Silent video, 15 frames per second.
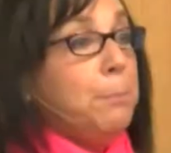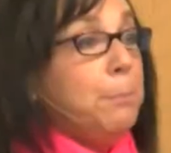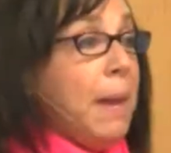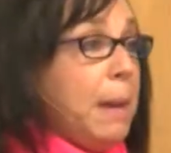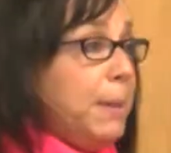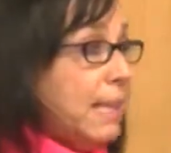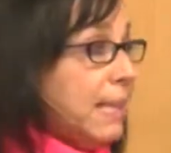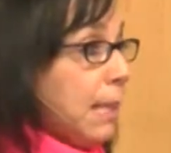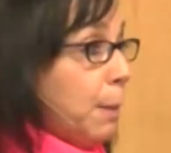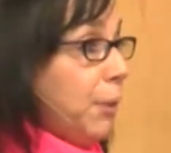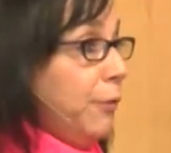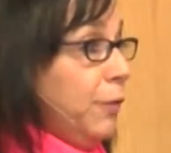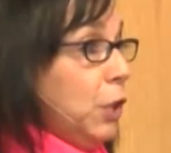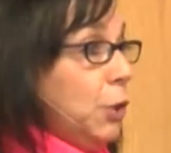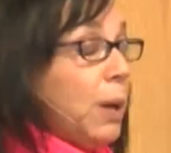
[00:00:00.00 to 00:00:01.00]
Maybe some
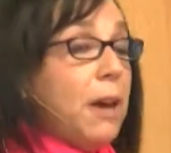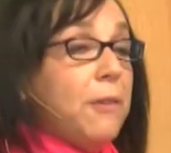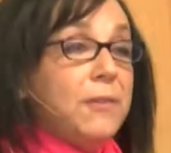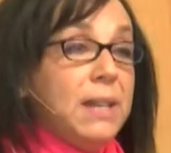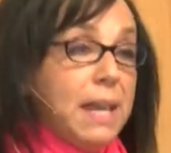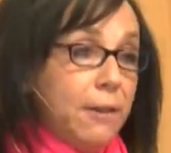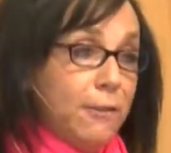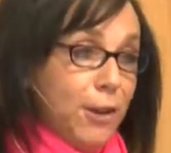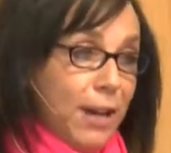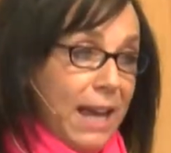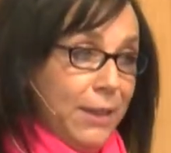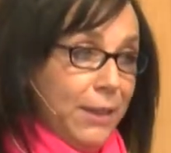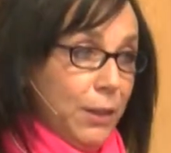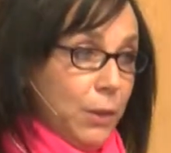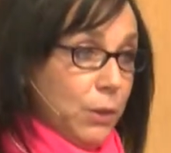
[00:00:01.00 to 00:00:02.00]
of you have never
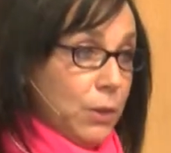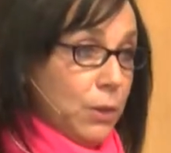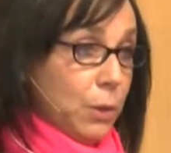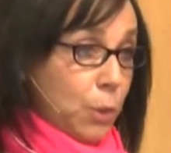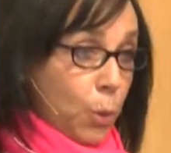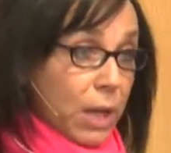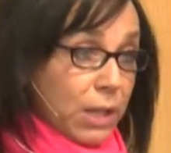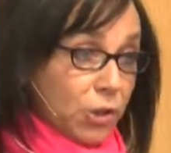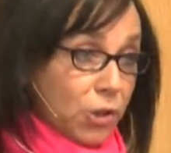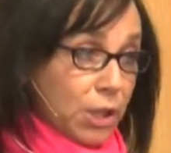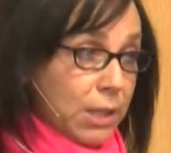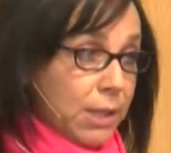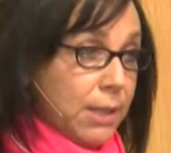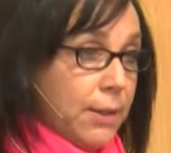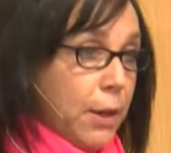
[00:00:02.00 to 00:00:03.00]
had those
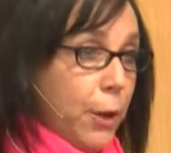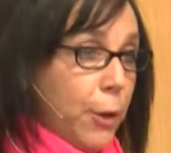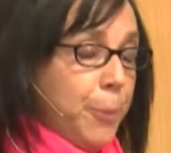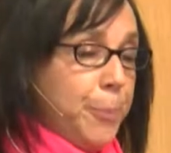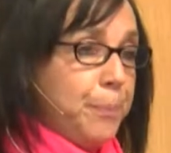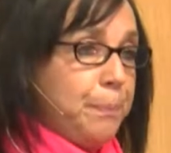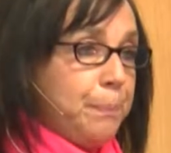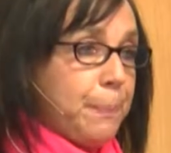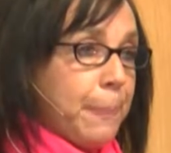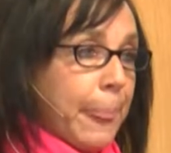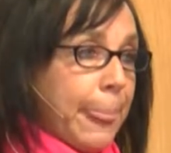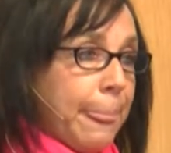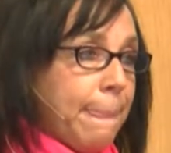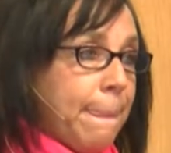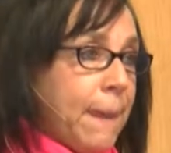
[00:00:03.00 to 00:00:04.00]
questions, though,
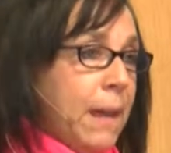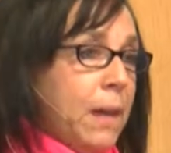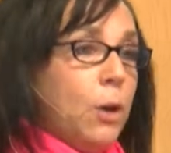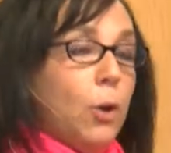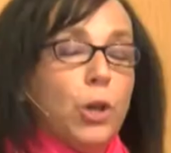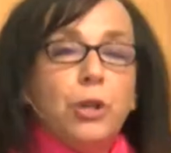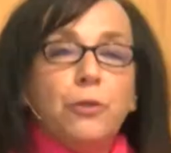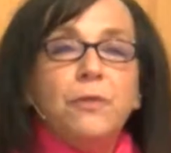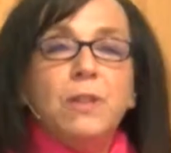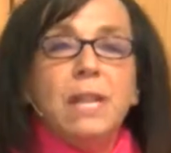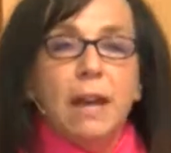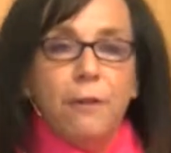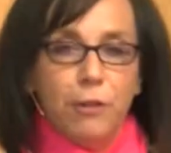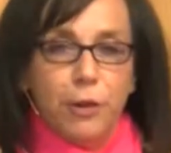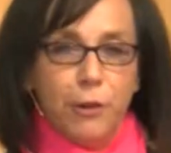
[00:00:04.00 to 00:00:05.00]
or you've
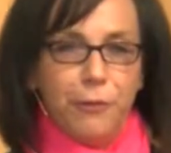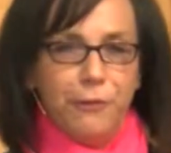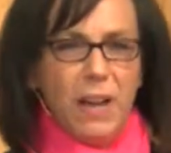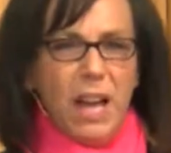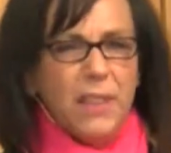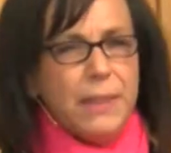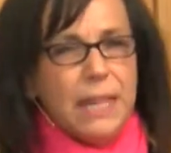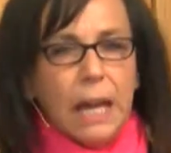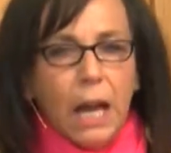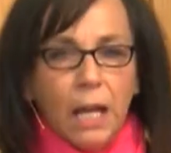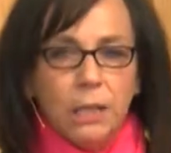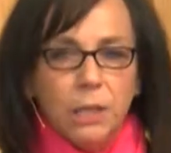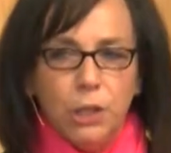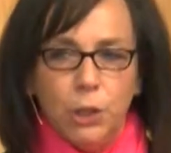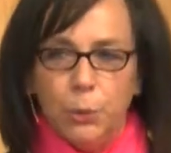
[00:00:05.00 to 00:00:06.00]
never felt the
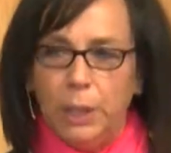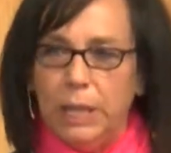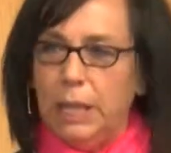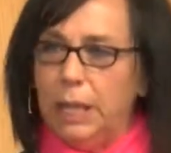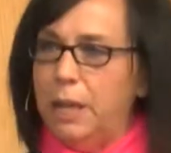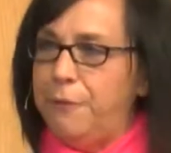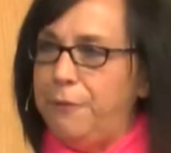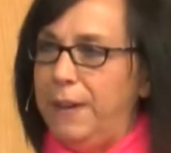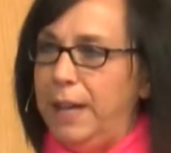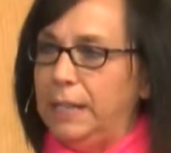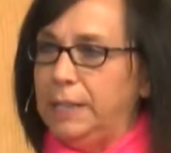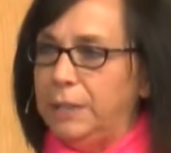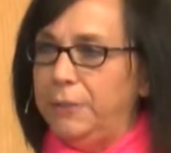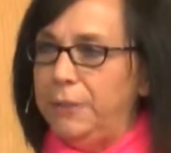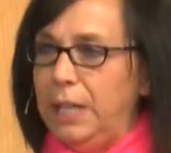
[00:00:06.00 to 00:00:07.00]
undoing
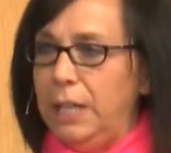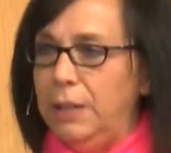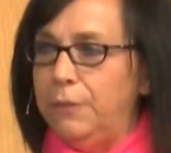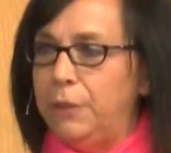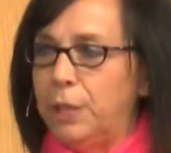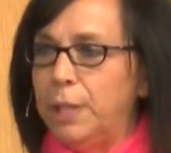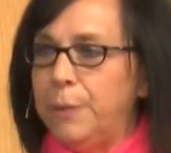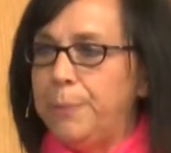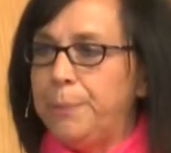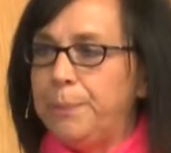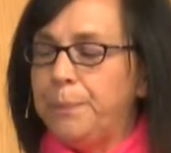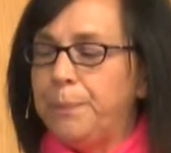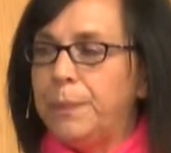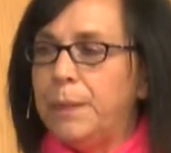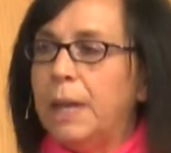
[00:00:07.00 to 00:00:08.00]
effect of evil.
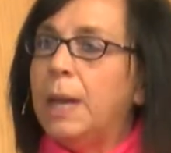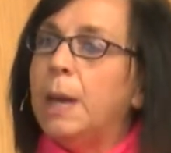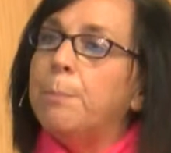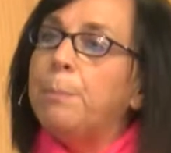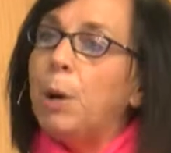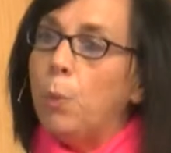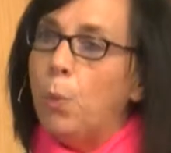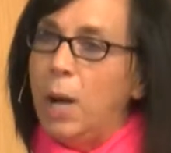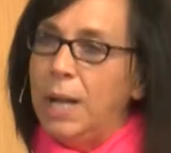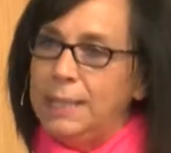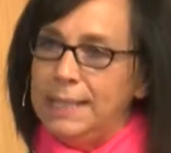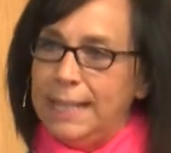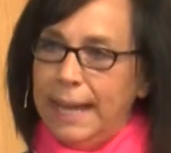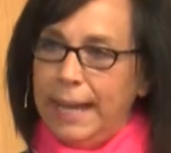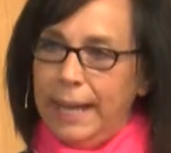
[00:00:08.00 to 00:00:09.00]
But
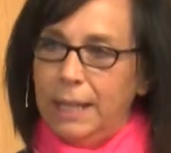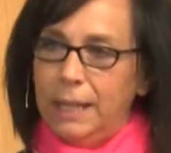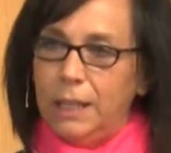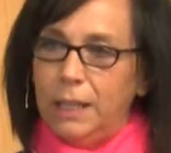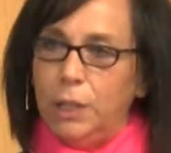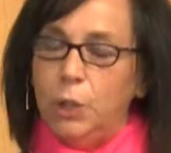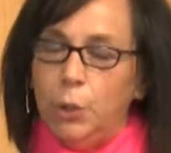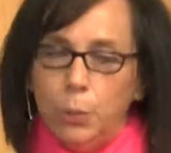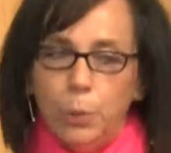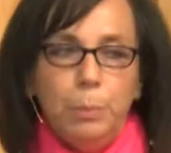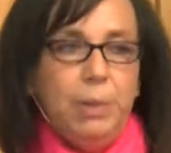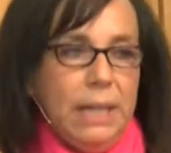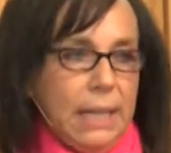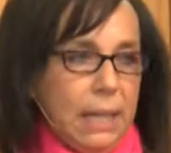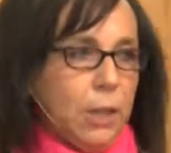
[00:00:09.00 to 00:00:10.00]
one day, you will
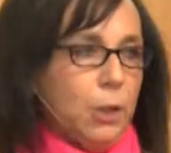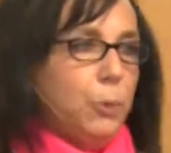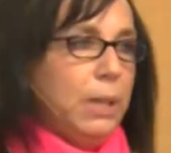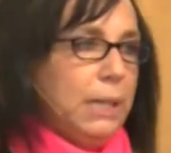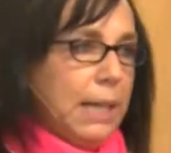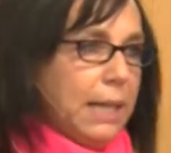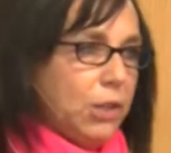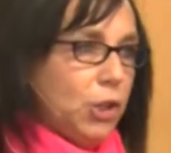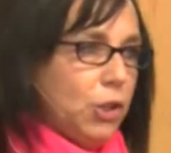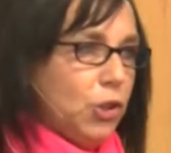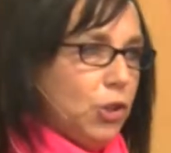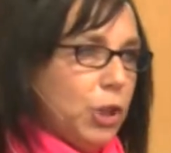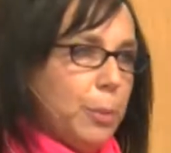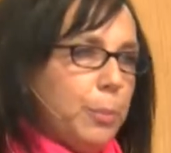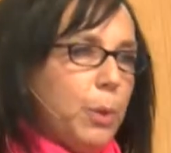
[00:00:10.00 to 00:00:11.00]
be in a
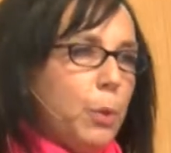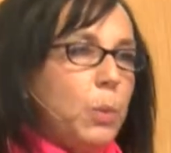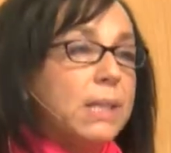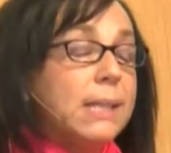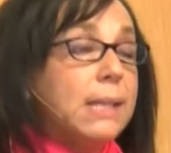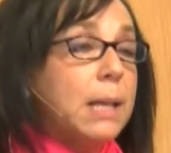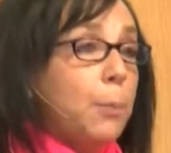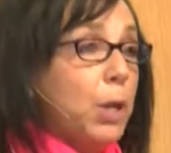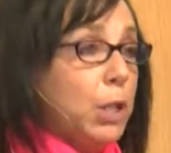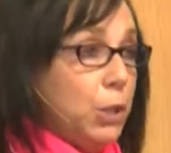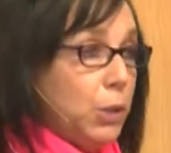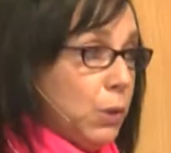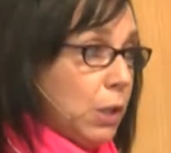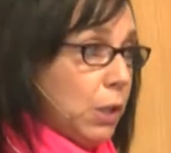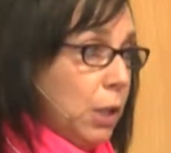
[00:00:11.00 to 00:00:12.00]
relationship with someone
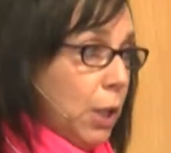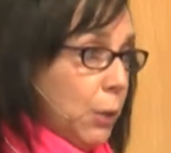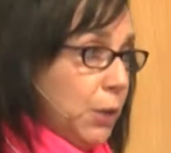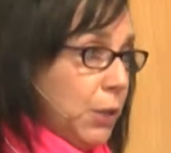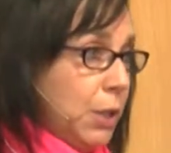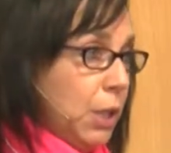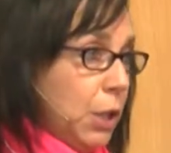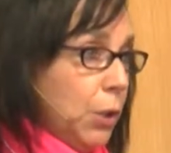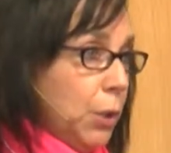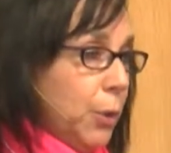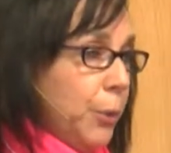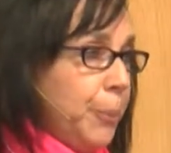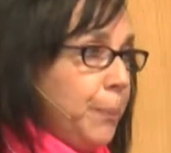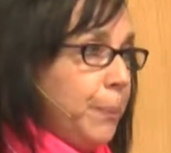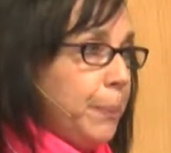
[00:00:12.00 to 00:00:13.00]
who's close to
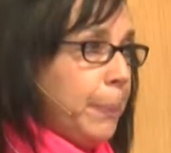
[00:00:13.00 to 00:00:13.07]
you,